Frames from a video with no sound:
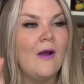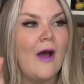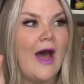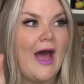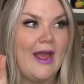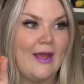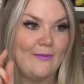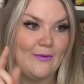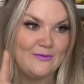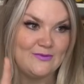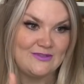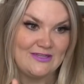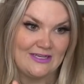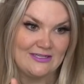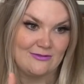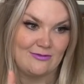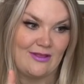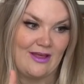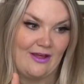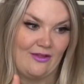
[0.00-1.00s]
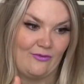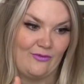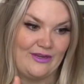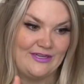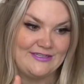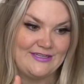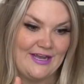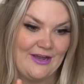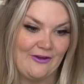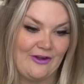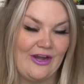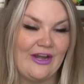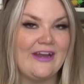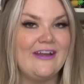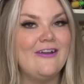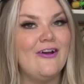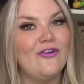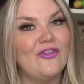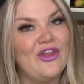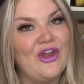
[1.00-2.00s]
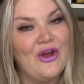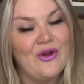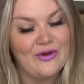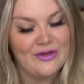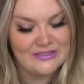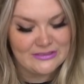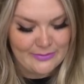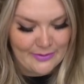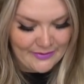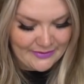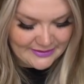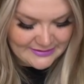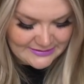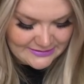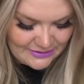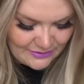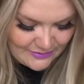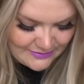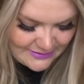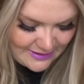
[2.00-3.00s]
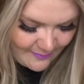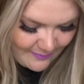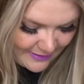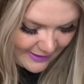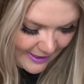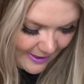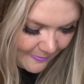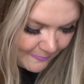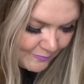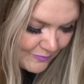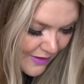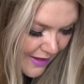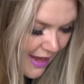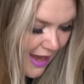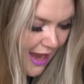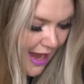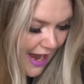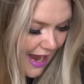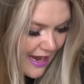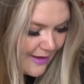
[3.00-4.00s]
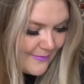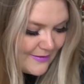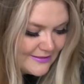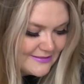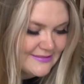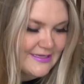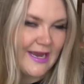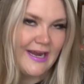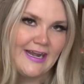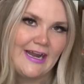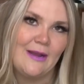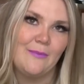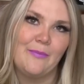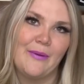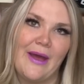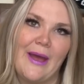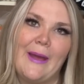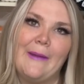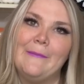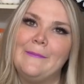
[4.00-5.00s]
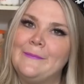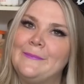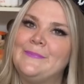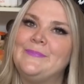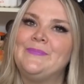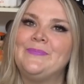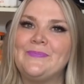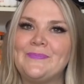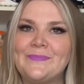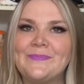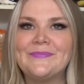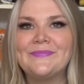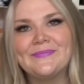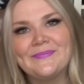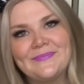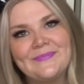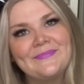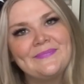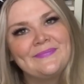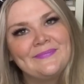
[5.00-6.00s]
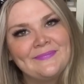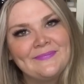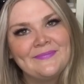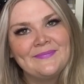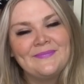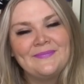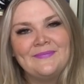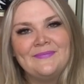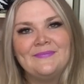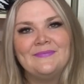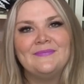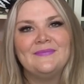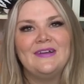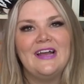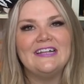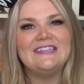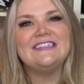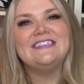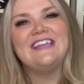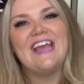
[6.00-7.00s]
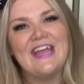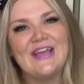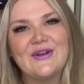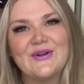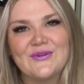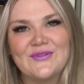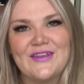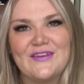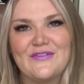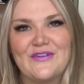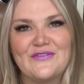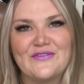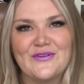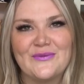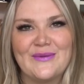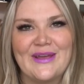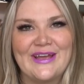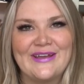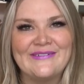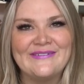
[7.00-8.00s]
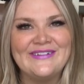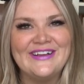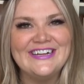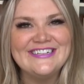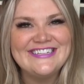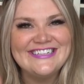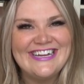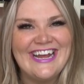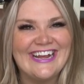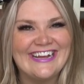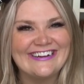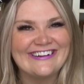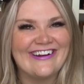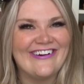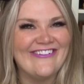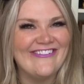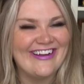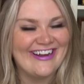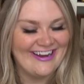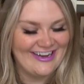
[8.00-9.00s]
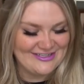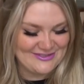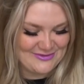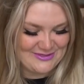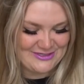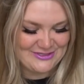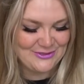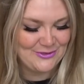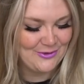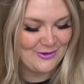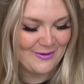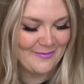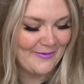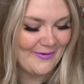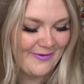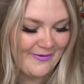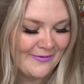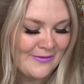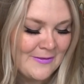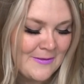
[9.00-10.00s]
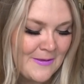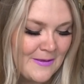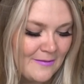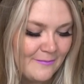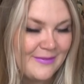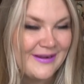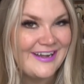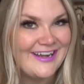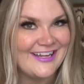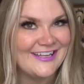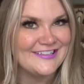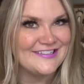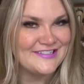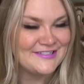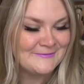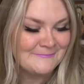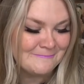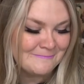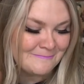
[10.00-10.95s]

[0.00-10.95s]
I am obsessed with Halloween Town. And I know that Hocus Pocus two is coming out. I'm excited, but it's a take it or leave it for me. It's a take it, oh my gosh, which is horrible, but it is.